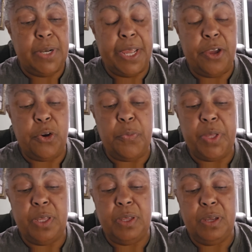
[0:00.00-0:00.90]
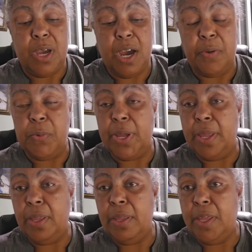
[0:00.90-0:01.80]
Naomi,
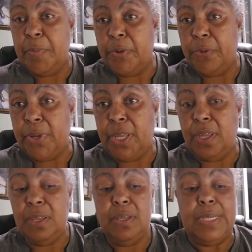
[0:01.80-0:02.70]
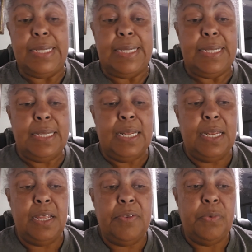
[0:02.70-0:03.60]
Conway, and Marie,
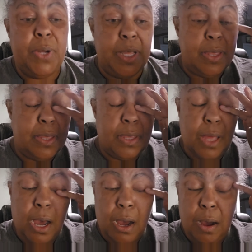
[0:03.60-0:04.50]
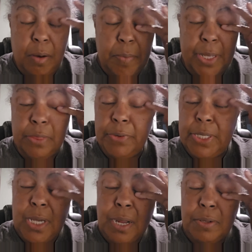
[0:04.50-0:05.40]
lived with my
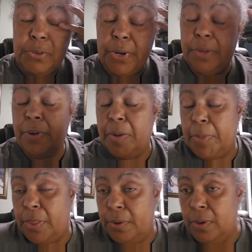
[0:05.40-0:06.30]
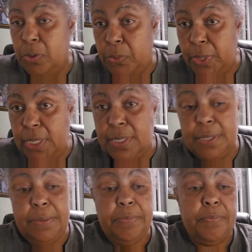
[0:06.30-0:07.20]
3 times great-grandmother,
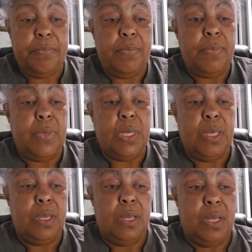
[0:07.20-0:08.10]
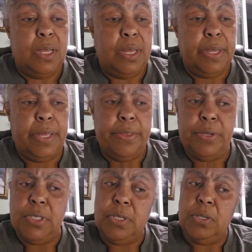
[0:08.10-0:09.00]
Louisa,
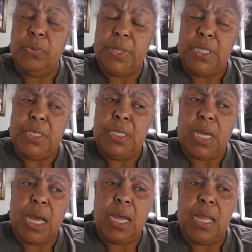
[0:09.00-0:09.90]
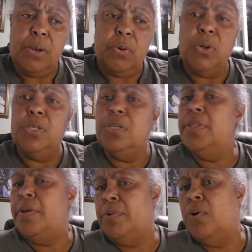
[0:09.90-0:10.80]
either until Louisa died or
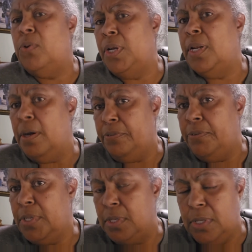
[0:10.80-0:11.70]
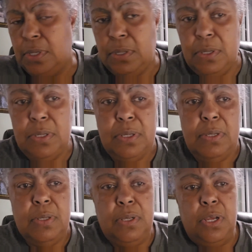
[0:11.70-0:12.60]
until they were old enough to,
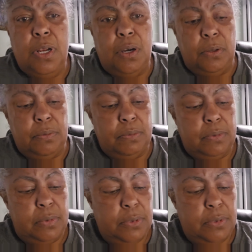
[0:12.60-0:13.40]
you know,